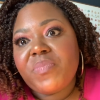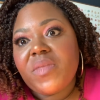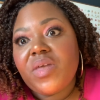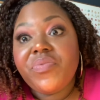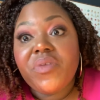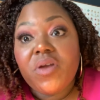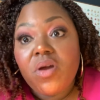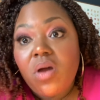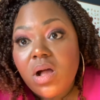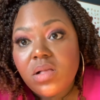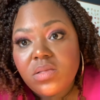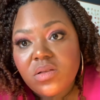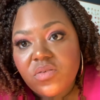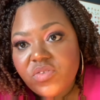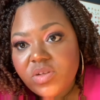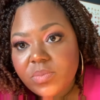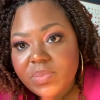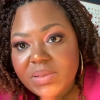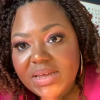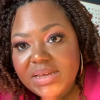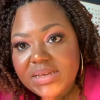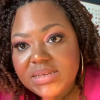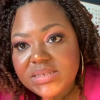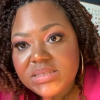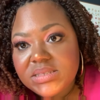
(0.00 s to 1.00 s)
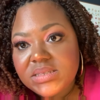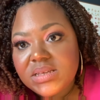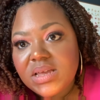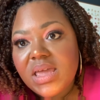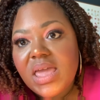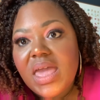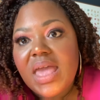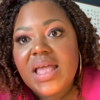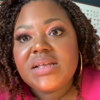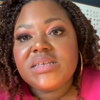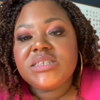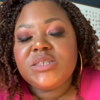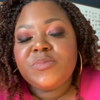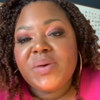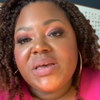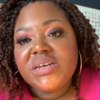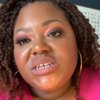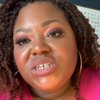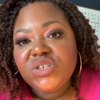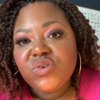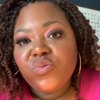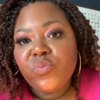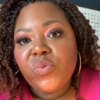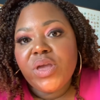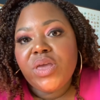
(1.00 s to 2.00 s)
they're all over the place. And
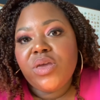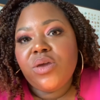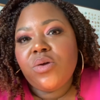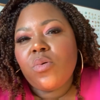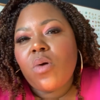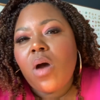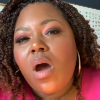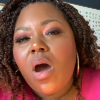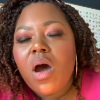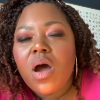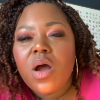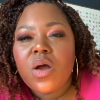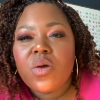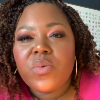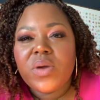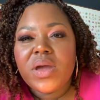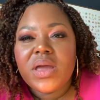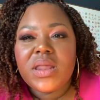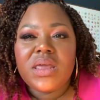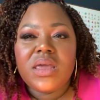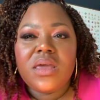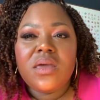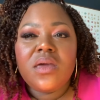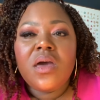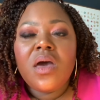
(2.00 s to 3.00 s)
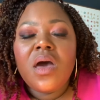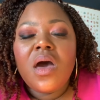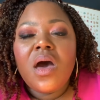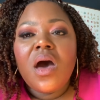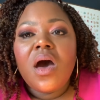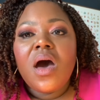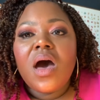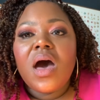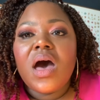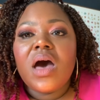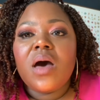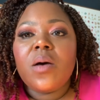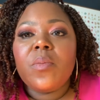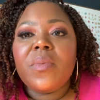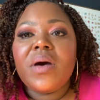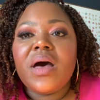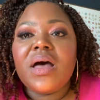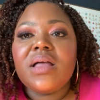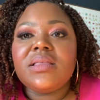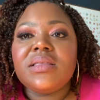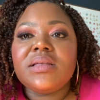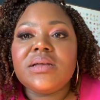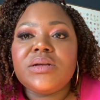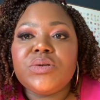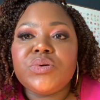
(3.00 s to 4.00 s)
especially when you are already a
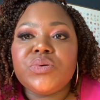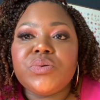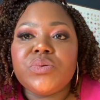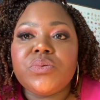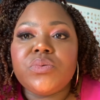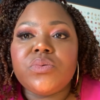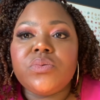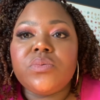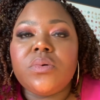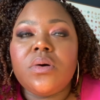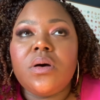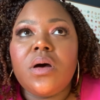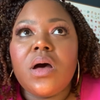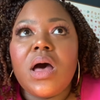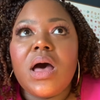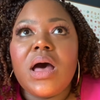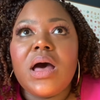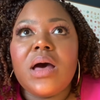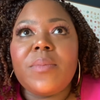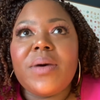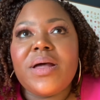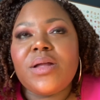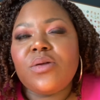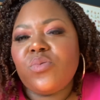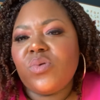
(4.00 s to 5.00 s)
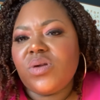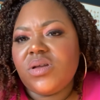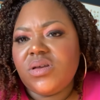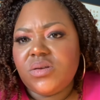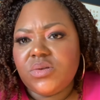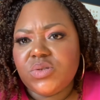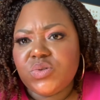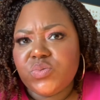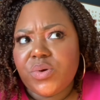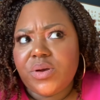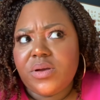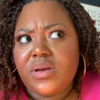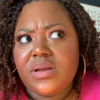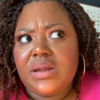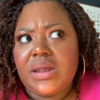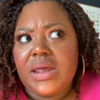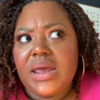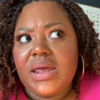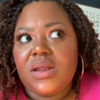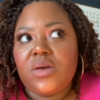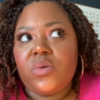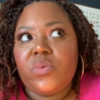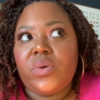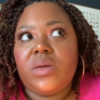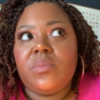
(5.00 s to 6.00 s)
little, I don't want to use the word
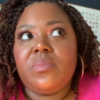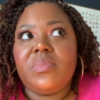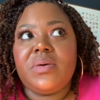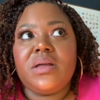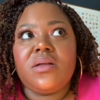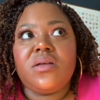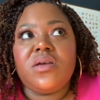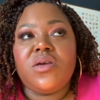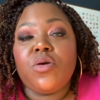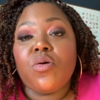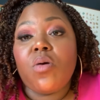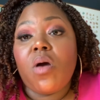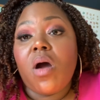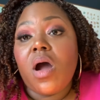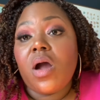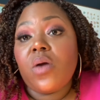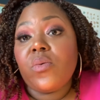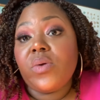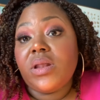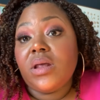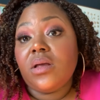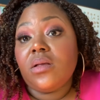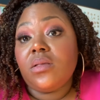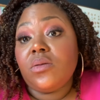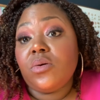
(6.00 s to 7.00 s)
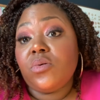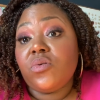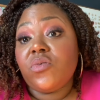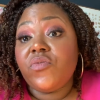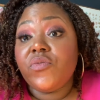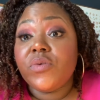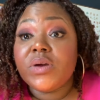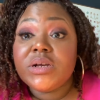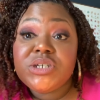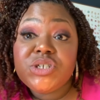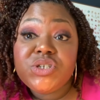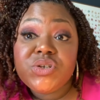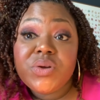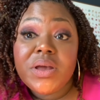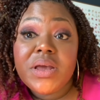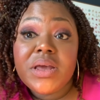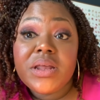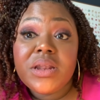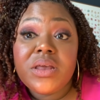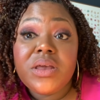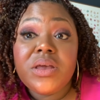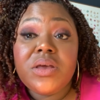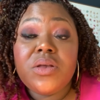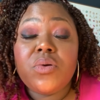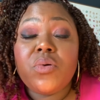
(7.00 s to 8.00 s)
inadequate, but you're already a little
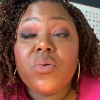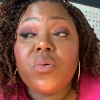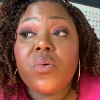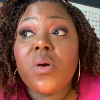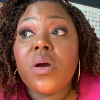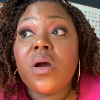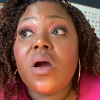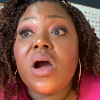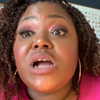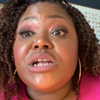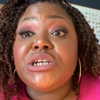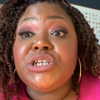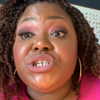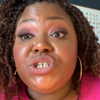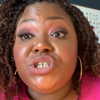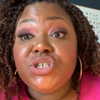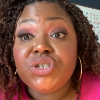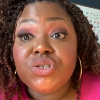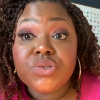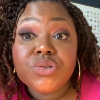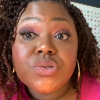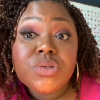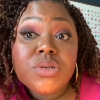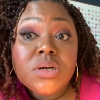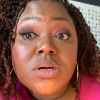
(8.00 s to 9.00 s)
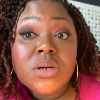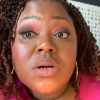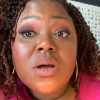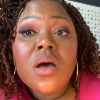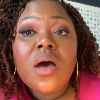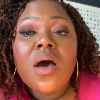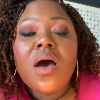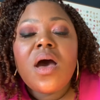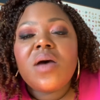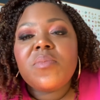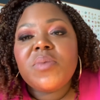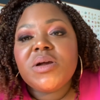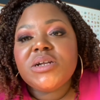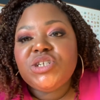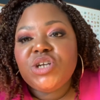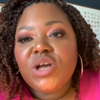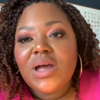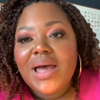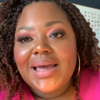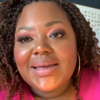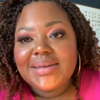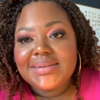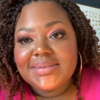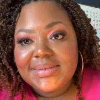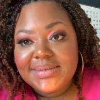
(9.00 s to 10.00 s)
frustrated or unsure about your
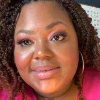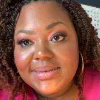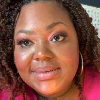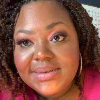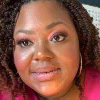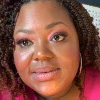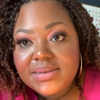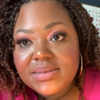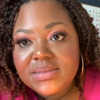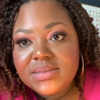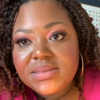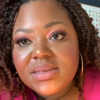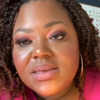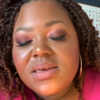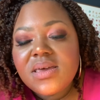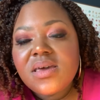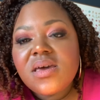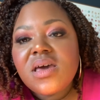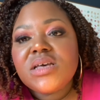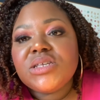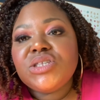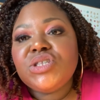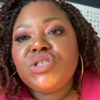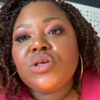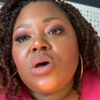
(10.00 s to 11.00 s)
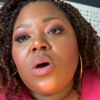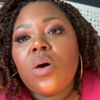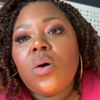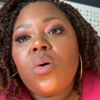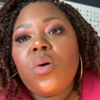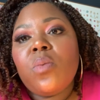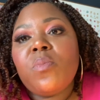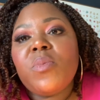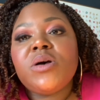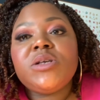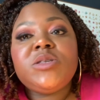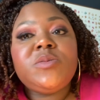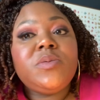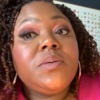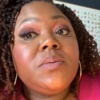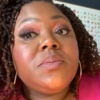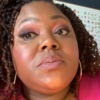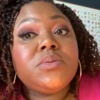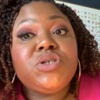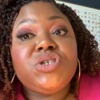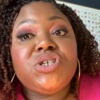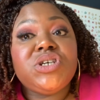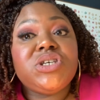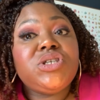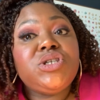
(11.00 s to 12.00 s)
ideas. So most people
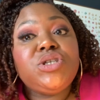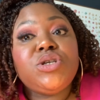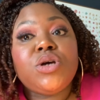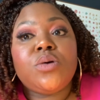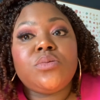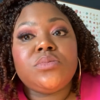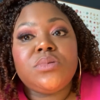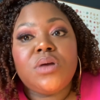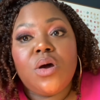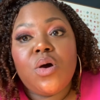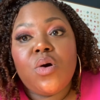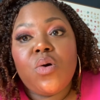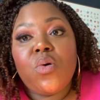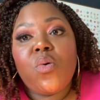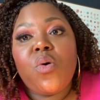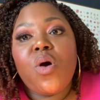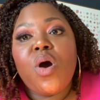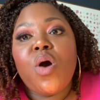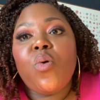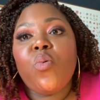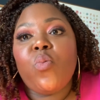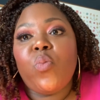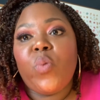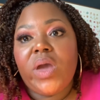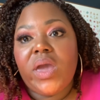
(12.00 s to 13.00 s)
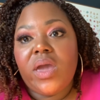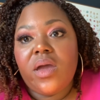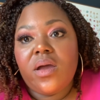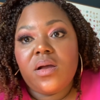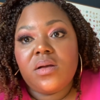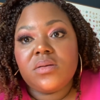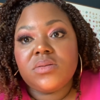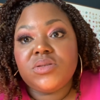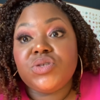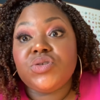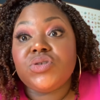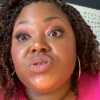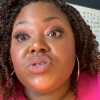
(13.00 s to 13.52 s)
just don't know where to